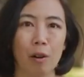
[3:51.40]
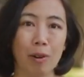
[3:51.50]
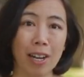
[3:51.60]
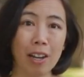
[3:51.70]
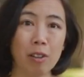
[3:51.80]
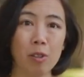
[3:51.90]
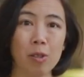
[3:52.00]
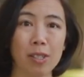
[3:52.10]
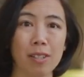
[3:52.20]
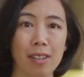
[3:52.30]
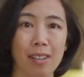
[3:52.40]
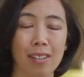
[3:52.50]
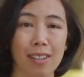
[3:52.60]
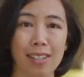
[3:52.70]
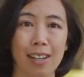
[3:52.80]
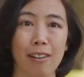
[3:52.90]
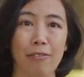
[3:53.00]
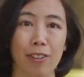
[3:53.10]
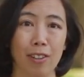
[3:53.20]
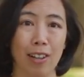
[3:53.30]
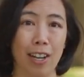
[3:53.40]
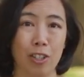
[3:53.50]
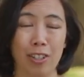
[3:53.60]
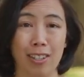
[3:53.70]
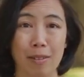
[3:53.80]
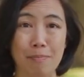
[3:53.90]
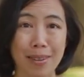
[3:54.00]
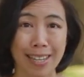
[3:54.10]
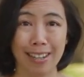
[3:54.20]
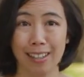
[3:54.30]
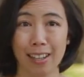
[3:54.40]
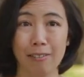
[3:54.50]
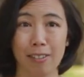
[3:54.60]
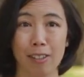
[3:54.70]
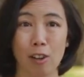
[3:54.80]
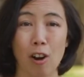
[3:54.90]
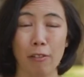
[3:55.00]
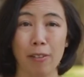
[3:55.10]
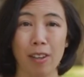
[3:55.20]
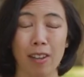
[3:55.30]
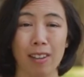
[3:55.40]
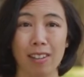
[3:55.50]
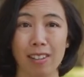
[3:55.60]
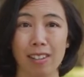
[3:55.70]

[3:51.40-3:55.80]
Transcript: When I use this, I feel actually an immediate lift. The coffee,